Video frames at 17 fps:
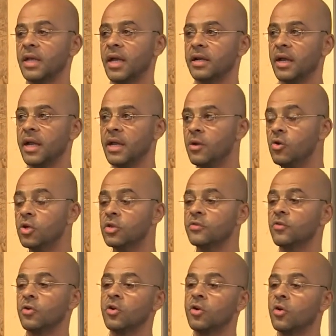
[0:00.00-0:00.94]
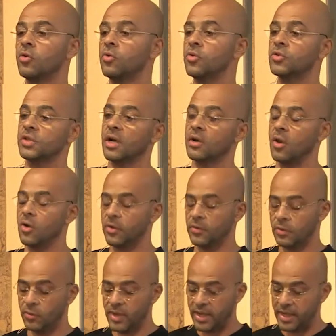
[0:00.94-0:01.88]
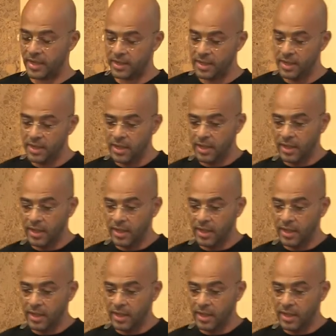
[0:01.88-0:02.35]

and I looked for clues along the way.